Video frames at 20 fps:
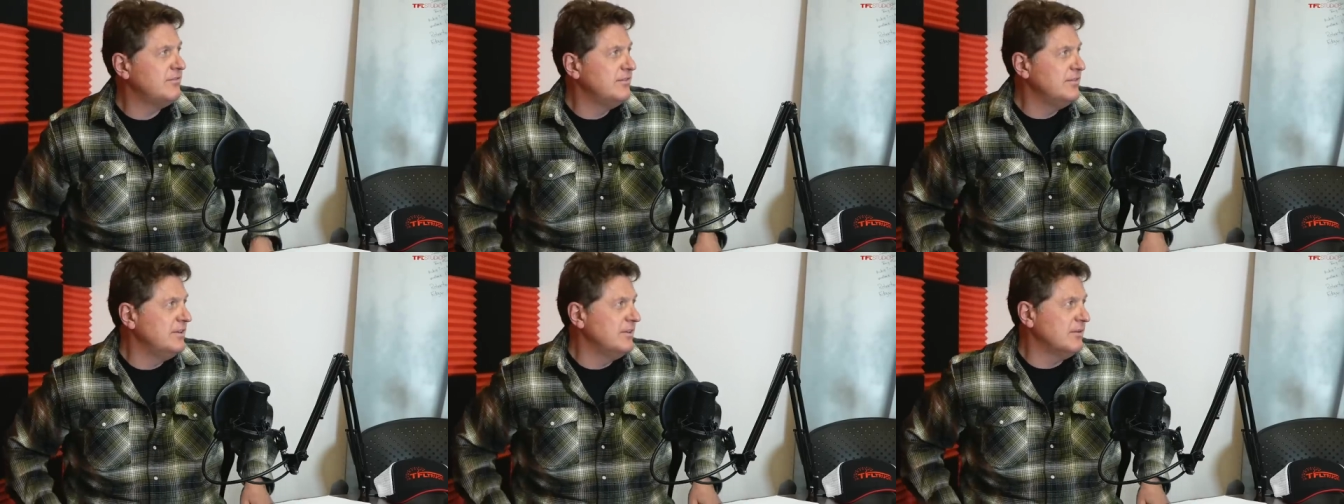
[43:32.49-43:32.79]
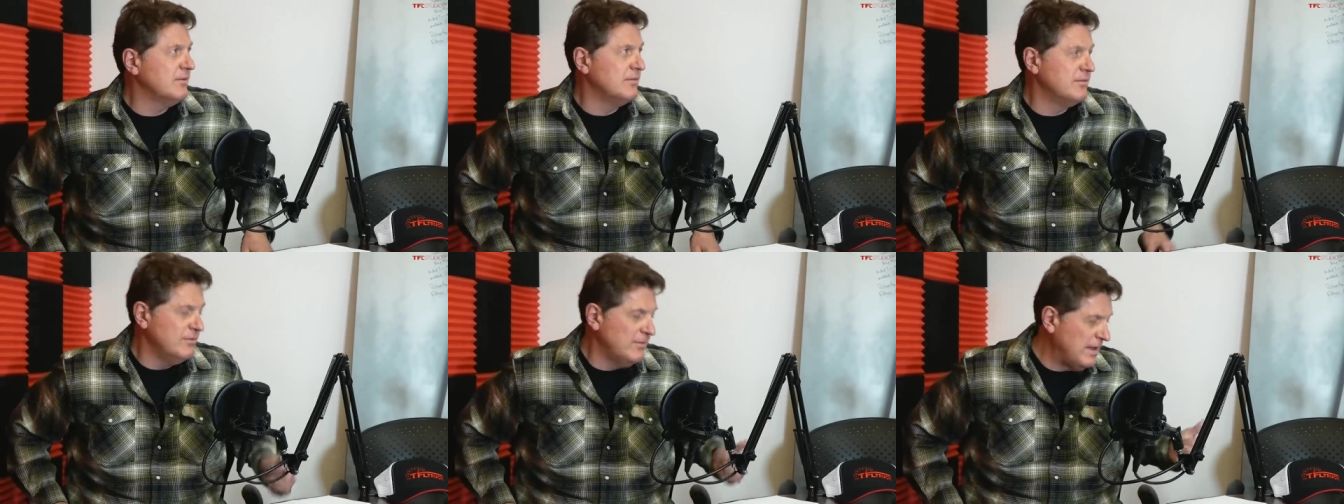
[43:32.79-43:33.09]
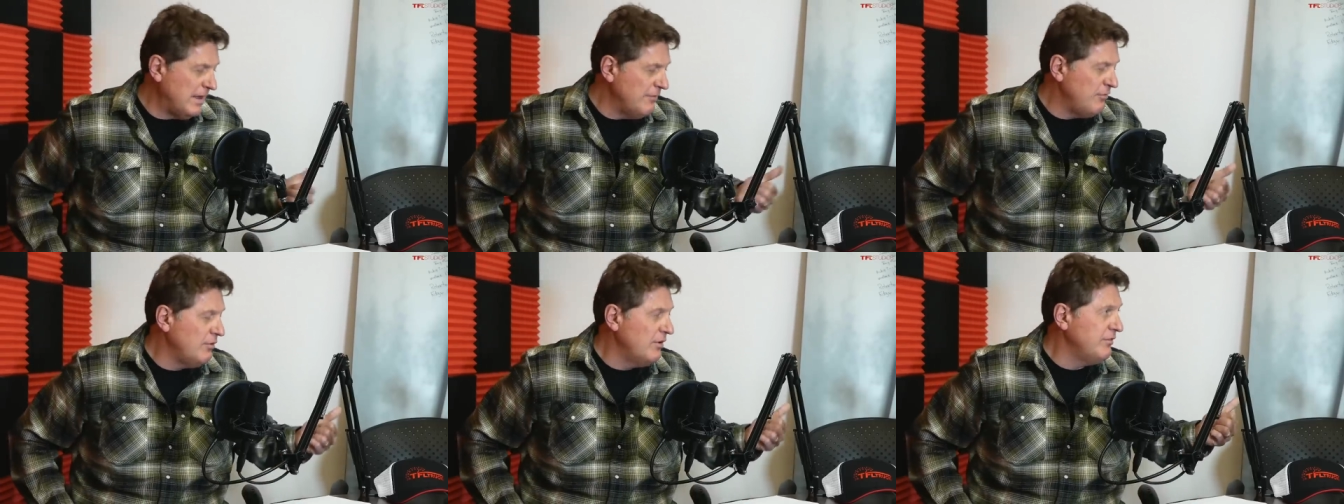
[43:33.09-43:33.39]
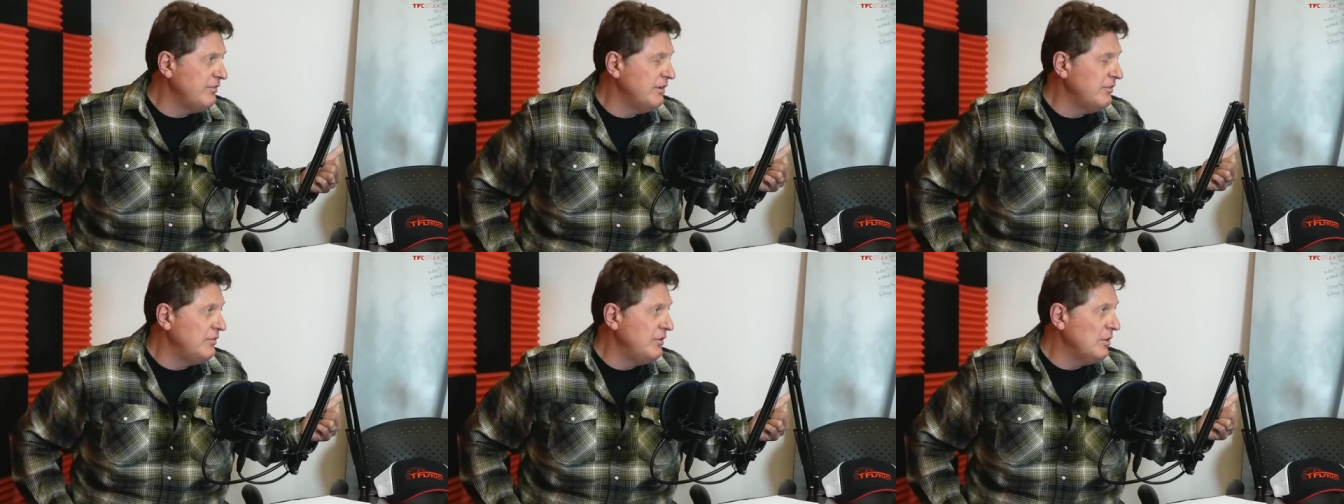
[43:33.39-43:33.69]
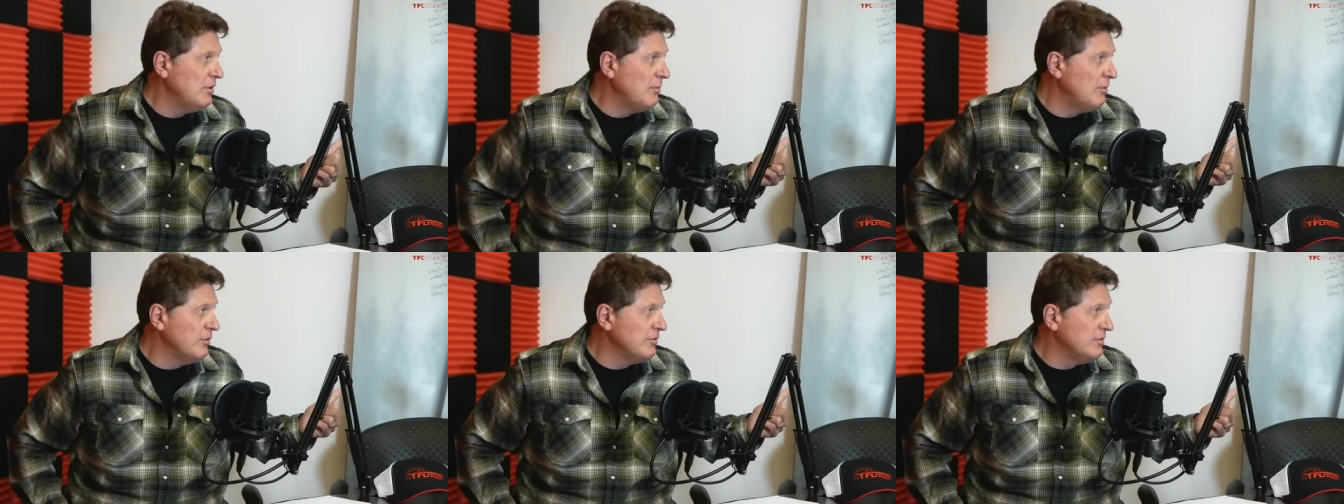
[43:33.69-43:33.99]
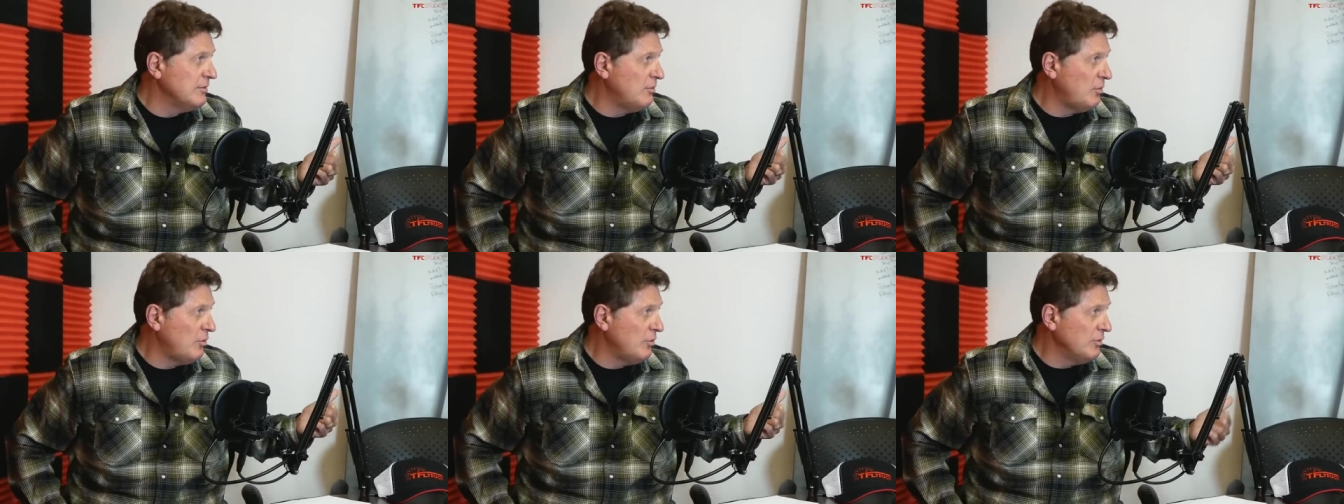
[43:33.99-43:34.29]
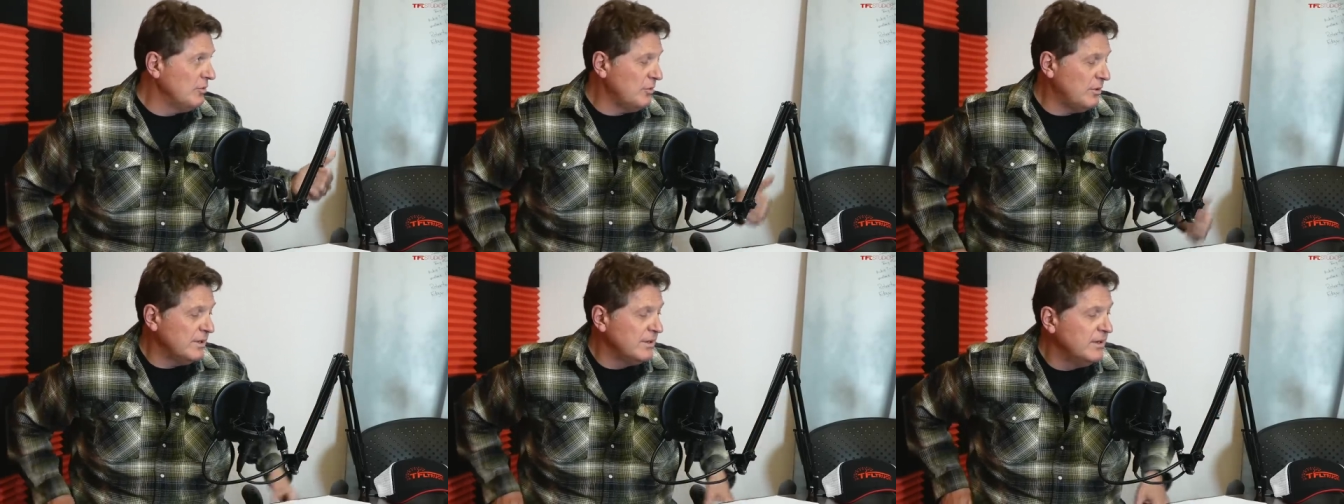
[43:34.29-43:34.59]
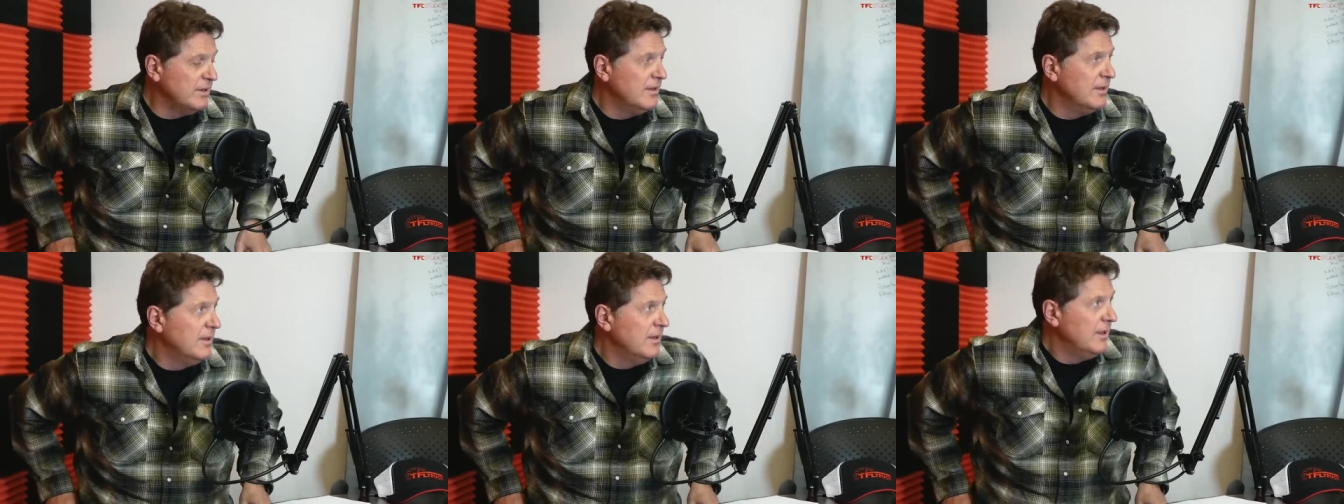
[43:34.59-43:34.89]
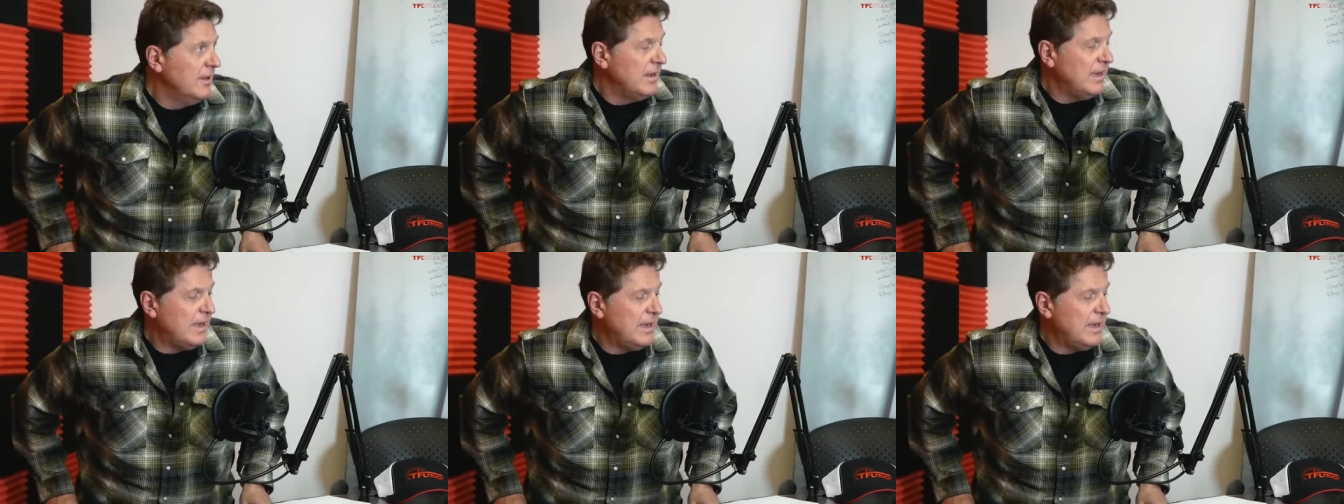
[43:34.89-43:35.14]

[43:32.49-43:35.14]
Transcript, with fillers: you know F one fifty your most important one. Mm -hmm.